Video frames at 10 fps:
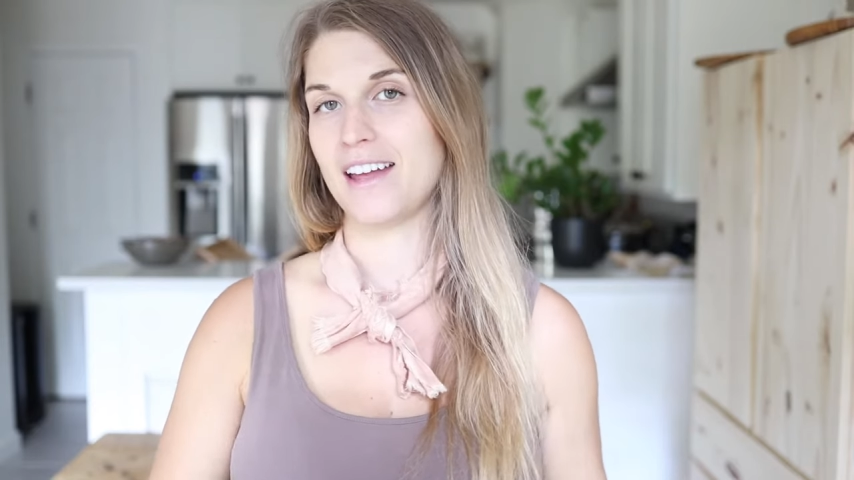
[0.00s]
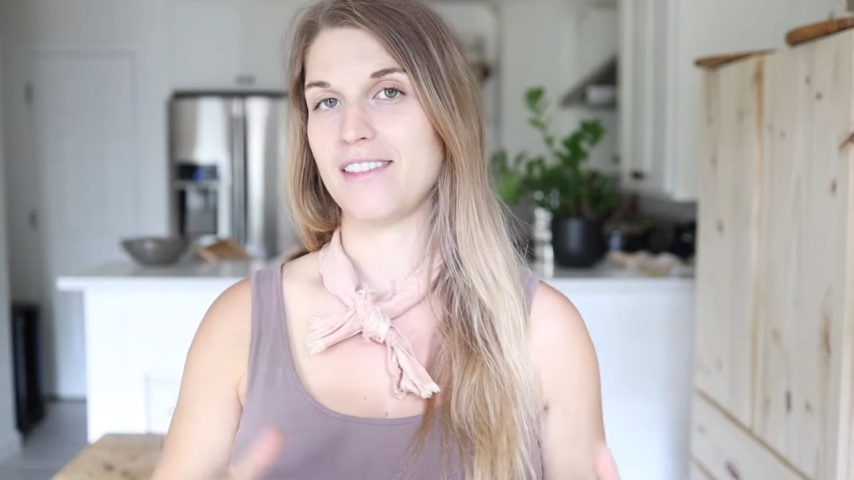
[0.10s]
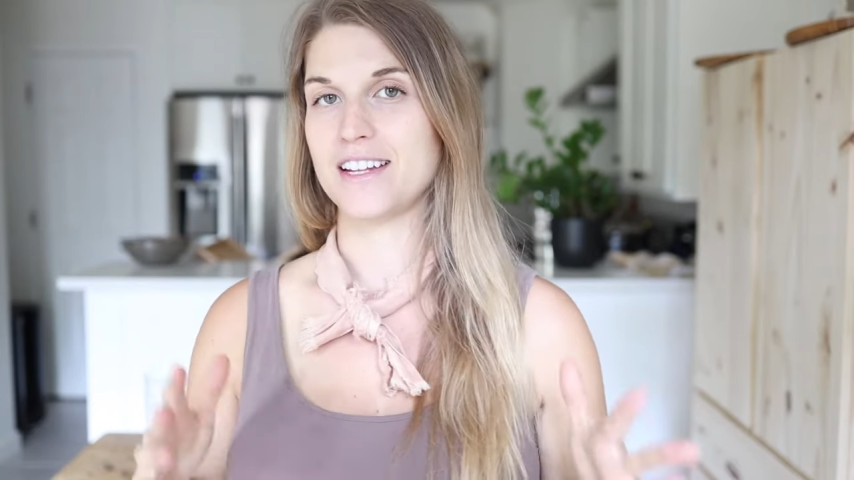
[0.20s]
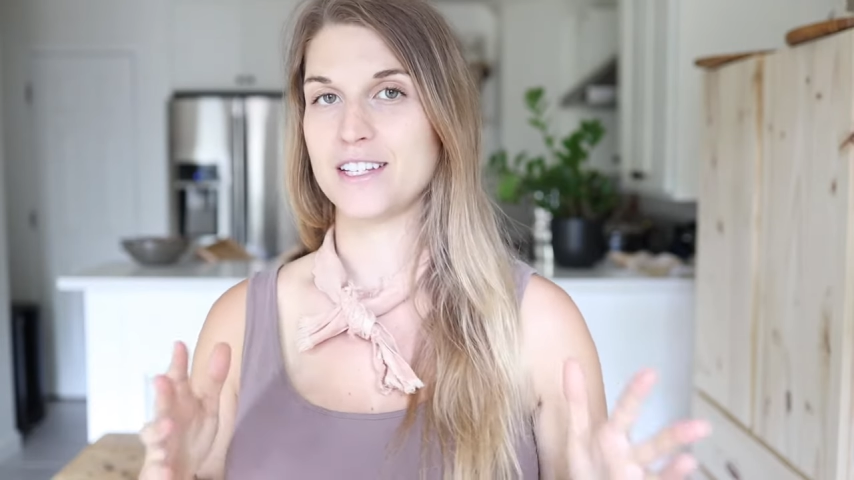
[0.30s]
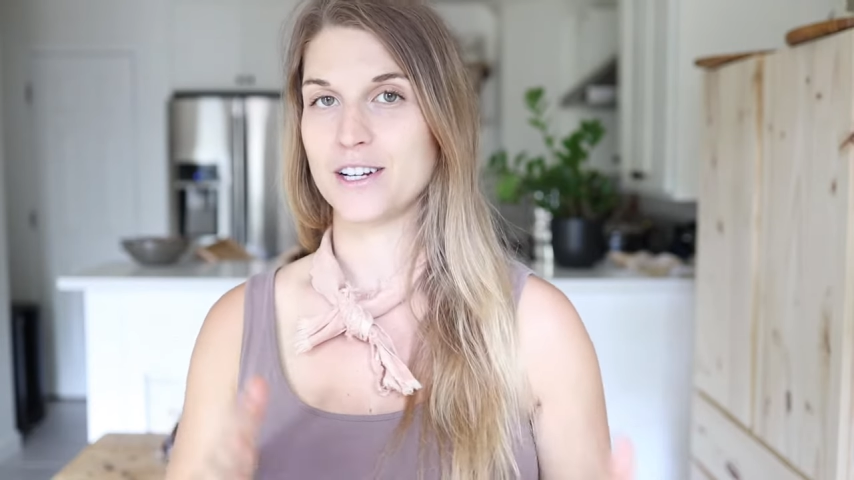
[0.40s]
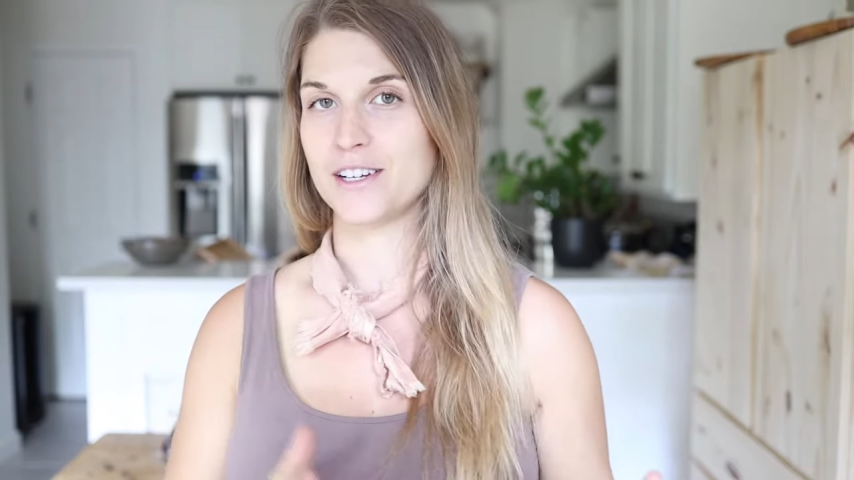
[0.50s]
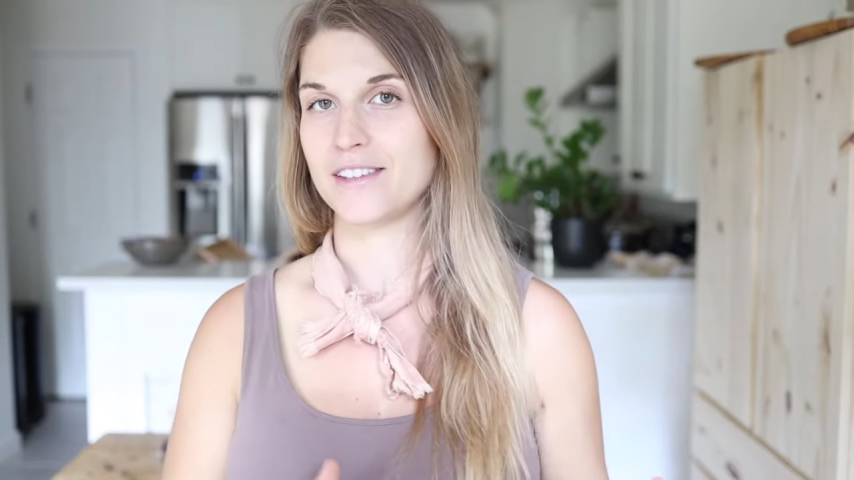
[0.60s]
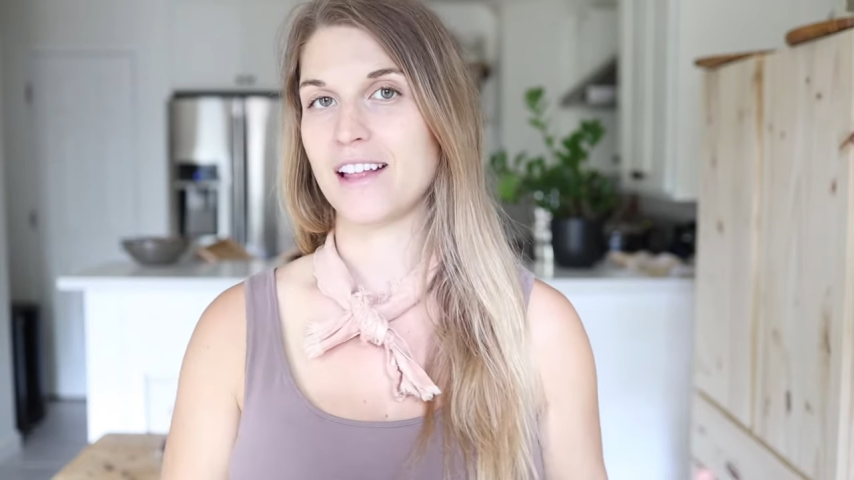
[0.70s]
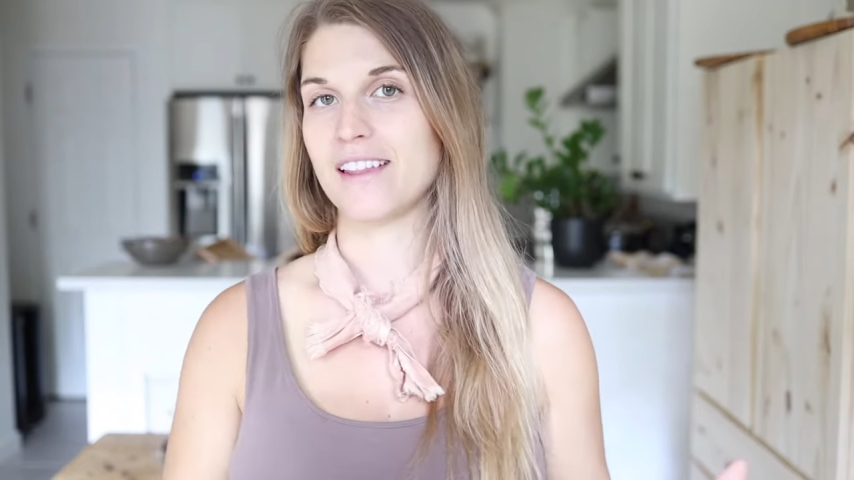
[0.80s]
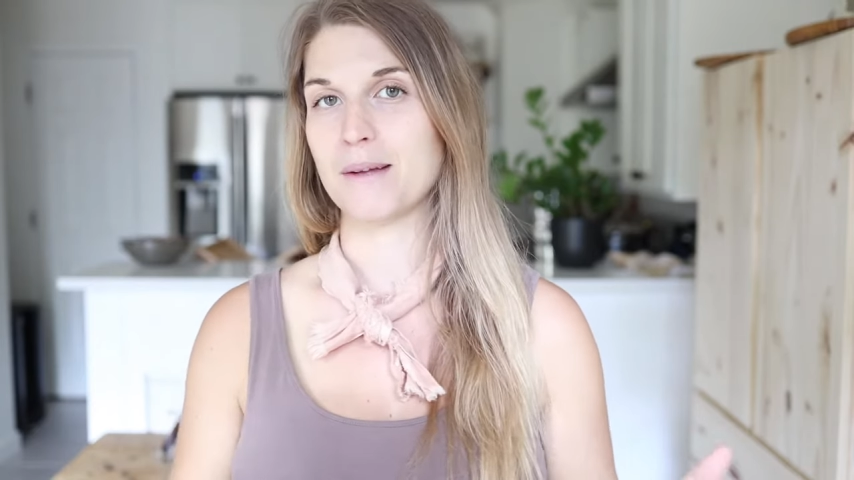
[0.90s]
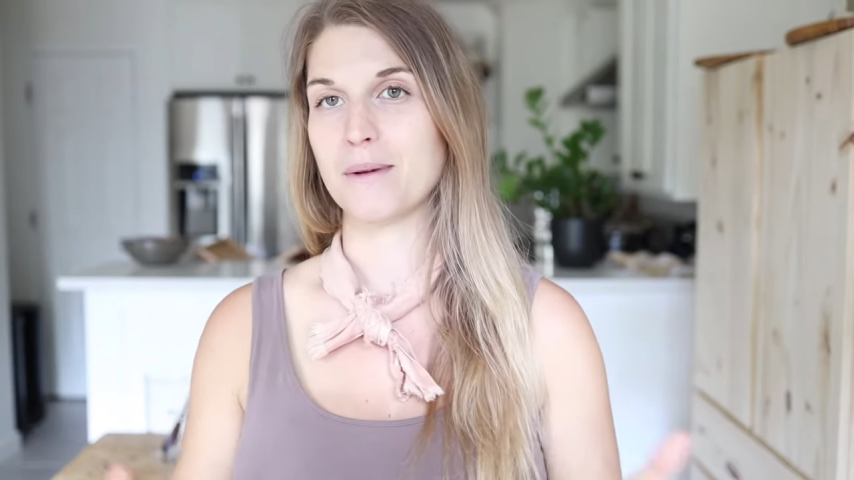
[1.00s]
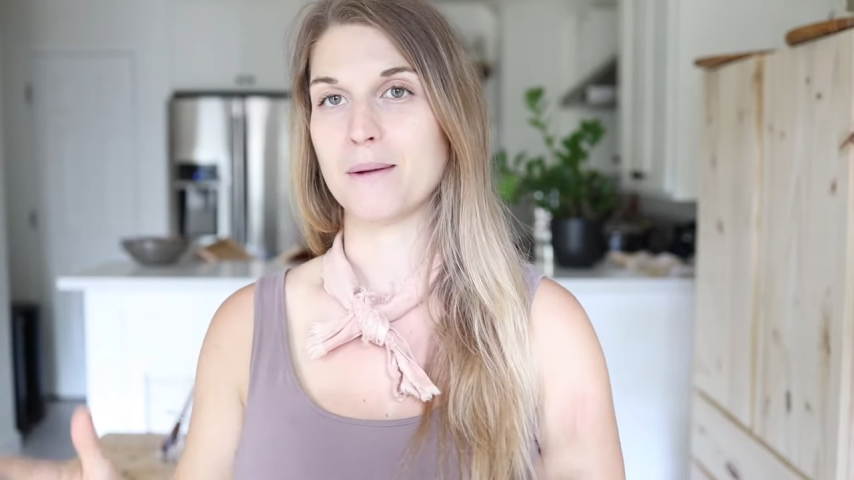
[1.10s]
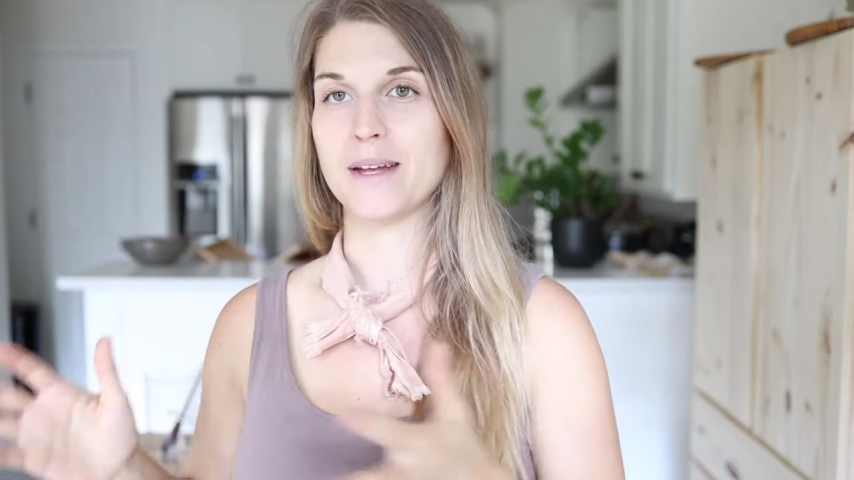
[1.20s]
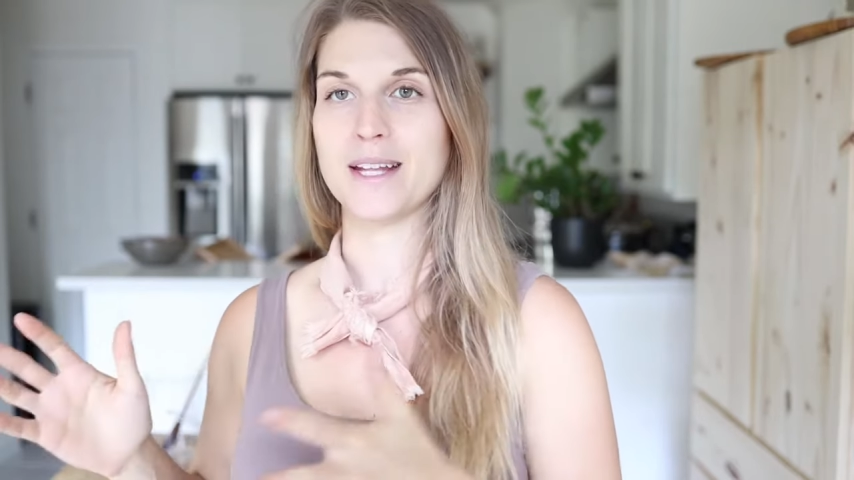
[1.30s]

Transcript: and then turn that lake pigment